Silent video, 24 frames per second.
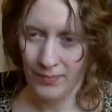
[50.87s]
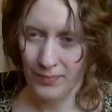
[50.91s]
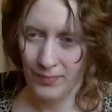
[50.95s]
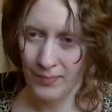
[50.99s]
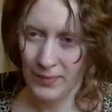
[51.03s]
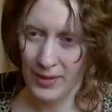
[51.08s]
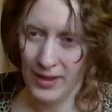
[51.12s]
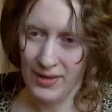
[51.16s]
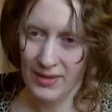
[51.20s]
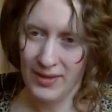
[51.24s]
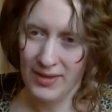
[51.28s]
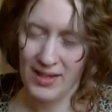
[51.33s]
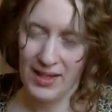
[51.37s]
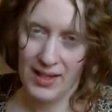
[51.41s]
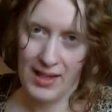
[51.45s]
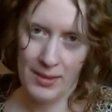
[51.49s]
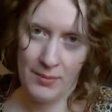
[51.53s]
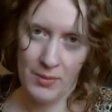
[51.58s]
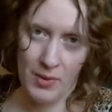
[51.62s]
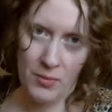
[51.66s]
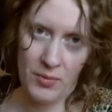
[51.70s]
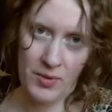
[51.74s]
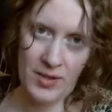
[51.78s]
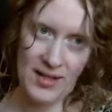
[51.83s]
by the
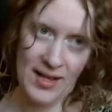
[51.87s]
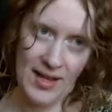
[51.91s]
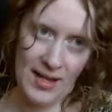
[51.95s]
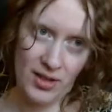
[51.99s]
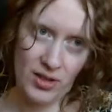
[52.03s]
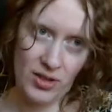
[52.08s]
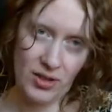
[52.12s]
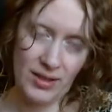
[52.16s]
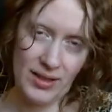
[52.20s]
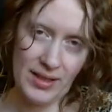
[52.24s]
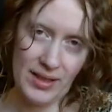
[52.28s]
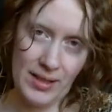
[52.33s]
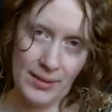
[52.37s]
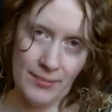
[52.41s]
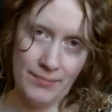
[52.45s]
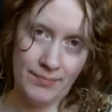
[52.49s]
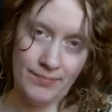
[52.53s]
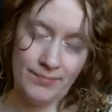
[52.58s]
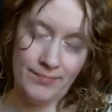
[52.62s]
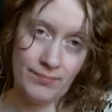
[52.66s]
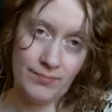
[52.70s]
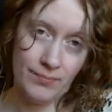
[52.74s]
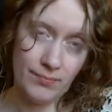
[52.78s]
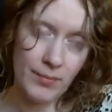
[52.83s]
time it was actually
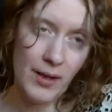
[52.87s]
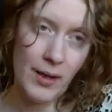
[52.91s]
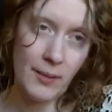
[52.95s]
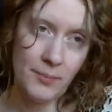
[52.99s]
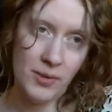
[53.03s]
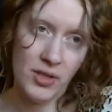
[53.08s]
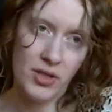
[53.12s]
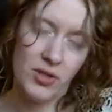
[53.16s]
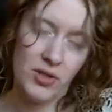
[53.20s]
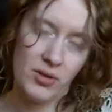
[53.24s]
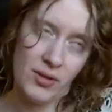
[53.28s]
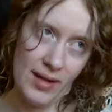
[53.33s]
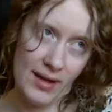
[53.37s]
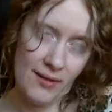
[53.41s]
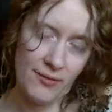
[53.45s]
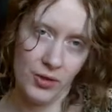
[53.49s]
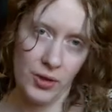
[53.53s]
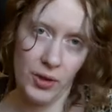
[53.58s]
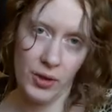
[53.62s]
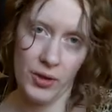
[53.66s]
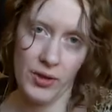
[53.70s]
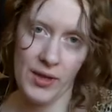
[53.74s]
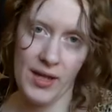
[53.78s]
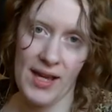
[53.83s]
published after
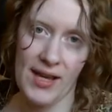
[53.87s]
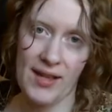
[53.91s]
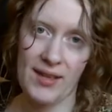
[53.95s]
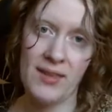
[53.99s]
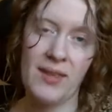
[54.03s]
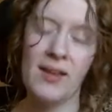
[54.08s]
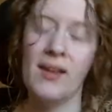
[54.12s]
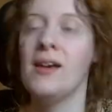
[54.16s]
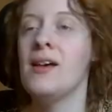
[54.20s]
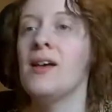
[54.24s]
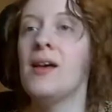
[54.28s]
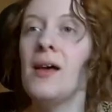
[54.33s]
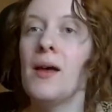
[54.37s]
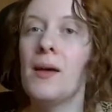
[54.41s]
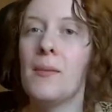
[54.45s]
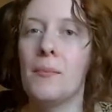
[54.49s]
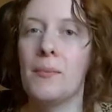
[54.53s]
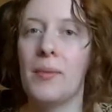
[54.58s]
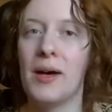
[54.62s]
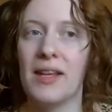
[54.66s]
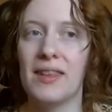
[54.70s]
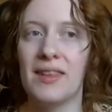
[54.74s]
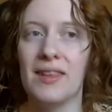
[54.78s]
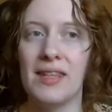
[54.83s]
her death,
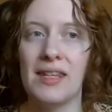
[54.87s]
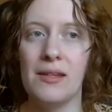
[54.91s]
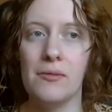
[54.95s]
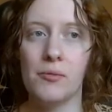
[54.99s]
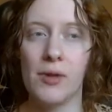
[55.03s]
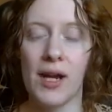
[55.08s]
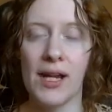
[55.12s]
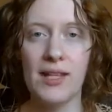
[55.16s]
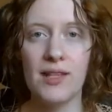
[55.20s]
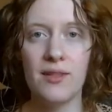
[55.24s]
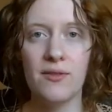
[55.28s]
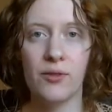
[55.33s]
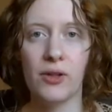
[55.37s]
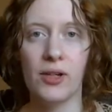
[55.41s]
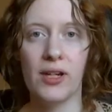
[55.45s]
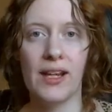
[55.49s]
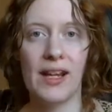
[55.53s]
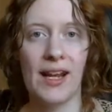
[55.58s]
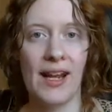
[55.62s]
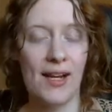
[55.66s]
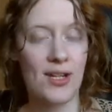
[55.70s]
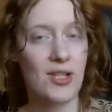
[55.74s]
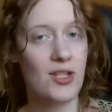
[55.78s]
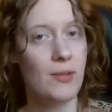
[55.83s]
but the rights for it had
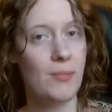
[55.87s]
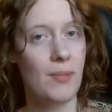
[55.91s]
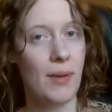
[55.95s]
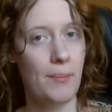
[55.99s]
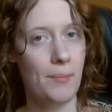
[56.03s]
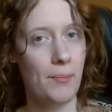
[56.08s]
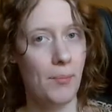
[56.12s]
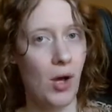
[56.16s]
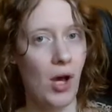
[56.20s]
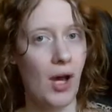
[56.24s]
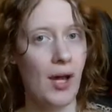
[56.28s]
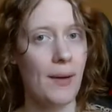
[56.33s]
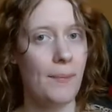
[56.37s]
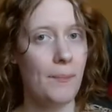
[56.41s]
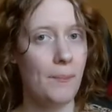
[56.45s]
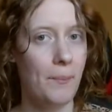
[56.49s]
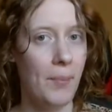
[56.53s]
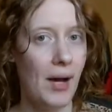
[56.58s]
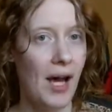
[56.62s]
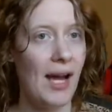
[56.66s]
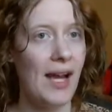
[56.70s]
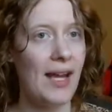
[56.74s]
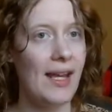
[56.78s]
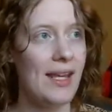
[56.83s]
actually been bought
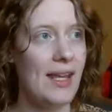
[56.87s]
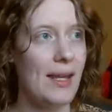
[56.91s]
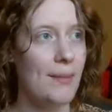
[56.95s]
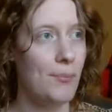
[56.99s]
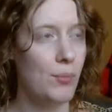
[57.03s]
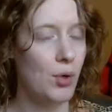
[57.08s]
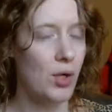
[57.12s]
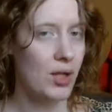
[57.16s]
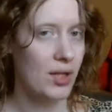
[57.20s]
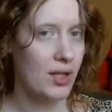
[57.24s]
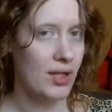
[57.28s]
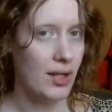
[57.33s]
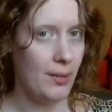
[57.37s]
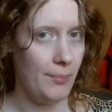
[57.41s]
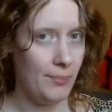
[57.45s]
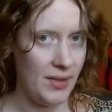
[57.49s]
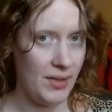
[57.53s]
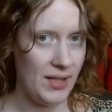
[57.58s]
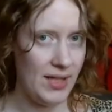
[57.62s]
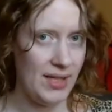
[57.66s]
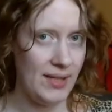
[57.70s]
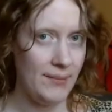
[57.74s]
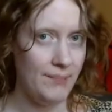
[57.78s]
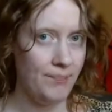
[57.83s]
by a book
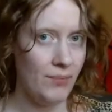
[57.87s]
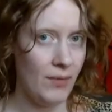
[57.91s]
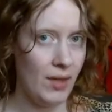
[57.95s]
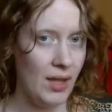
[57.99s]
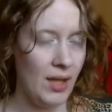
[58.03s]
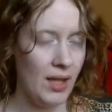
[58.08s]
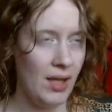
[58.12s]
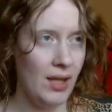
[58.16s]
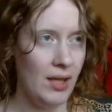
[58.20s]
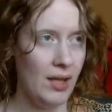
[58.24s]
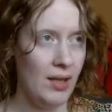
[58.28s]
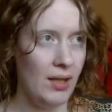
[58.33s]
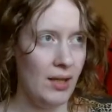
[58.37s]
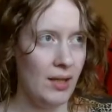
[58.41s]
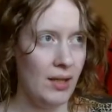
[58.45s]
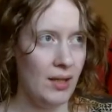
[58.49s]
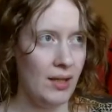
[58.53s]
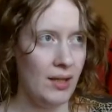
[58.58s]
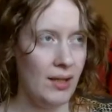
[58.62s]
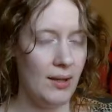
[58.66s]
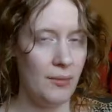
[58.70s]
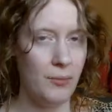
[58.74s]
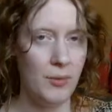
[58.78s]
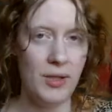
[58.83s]
company,
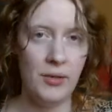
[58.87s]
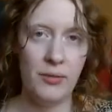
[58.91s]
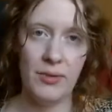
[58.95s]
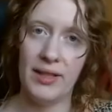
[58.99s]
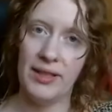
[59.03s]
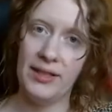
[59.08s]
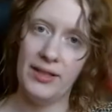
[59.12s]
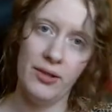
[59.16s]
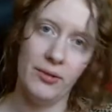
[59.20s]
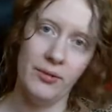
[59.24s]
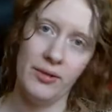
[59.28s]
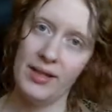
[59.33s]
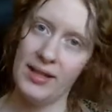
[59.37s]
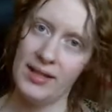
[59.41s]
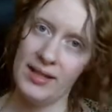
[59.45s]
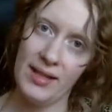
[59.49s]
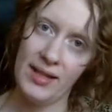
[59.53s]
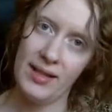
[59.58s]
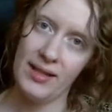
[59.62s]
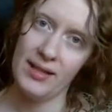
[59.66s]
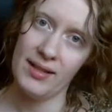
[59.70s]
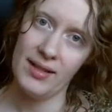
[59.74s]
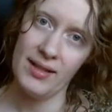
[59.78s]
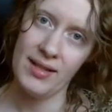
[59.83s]
and we really don't need to
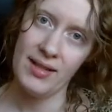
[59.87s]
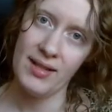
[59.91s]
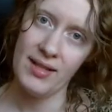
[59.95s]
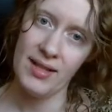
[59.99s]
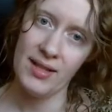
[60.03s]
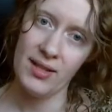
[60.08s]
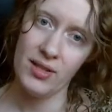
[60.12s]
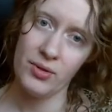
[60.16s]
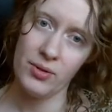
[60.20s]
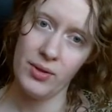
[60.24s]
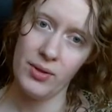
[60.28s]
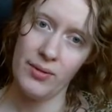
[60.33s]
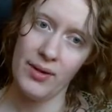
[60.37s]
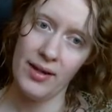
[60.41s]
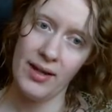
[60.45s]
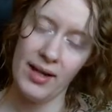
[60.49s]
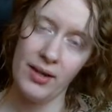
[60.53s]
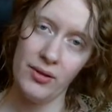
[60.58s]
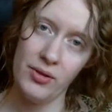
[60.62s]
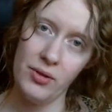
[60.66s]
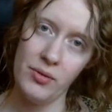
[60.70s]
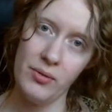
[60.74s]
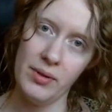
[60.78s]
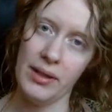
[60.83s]
get into this history right now,
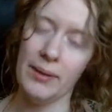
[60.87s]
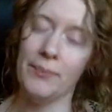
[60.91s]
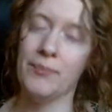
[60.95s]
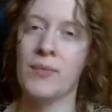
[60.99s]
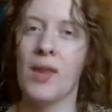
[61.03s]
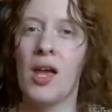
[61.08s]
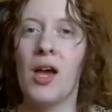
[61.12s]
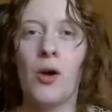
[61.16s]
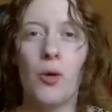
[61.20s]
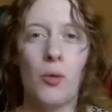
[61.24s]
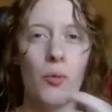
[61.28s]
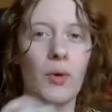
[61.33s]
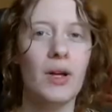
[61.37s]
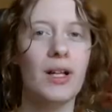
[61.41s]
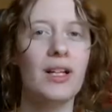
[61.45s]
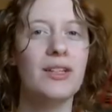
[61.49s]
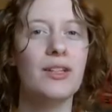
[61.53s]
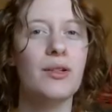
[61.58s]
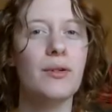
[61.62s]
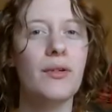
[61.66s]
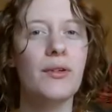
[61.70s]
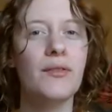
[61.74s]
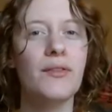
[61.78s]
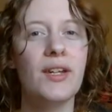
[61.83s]
do we? We'll
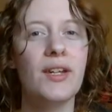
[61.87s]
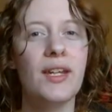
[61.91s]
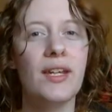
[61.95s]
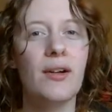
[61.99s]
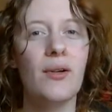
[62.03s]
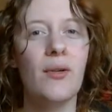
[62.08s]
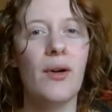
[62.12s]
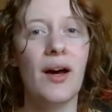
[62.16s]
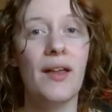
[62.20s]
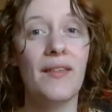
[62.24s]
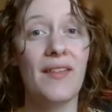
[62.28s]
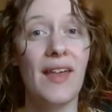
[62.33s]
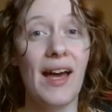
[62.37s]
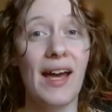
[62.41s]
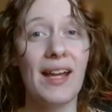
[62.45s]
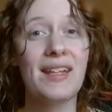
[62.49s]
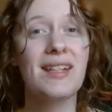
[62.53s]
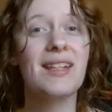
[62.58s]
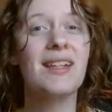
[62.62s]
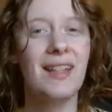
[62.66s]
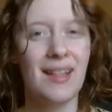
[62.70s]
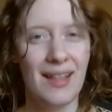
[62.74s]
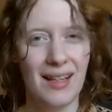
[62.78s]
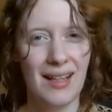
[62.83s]
do a video on that
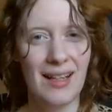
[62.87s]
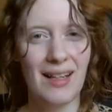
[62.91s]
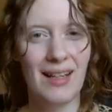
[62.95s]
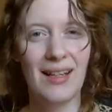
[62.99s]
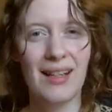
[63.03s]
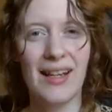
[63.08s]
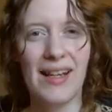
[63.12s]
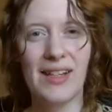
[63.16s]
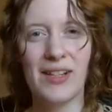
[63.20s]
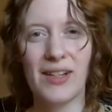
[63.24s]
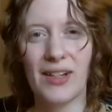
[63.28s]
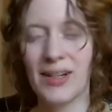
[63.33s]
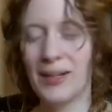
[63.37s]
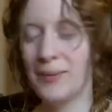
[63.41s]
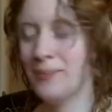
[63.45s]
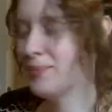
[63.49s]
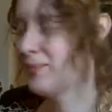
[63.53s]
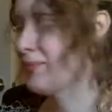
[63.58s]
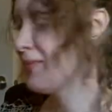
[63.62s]
later.